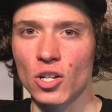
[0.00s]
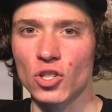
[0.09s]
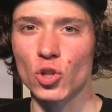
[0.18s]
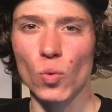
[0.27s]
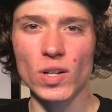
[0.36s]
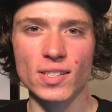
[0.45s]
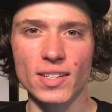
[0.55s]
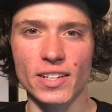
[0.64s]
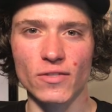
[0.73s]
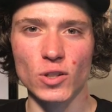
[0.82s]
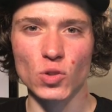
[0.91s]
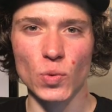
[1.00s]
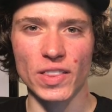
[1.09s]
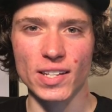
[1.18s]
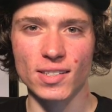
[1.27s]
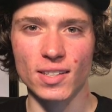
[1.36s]
So what's the difference
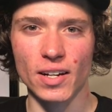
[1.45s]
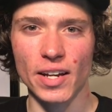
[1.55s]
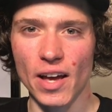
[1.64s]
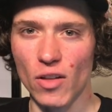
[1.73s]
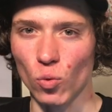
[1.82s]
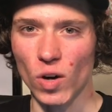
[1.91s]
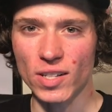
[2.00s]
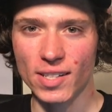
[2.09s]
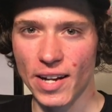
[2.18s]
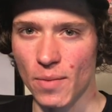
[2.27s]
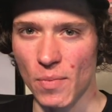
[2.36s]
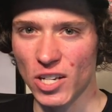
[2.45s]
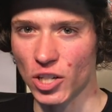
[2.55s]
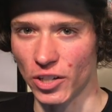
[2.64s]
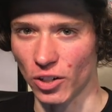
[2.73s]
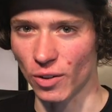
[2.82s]
with this study and the ones that I
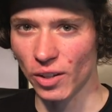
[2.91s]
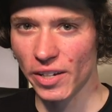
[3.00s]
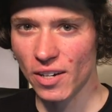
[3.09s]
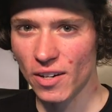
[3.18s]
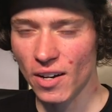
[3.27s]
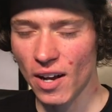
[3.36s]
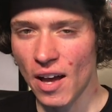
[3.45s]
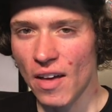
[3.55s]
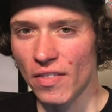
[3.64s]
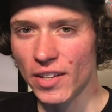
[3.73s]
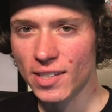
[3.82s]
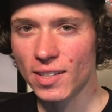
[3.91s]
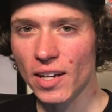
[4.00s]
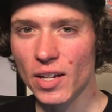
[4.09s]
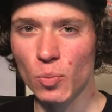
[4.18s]
mentioned earlier? This study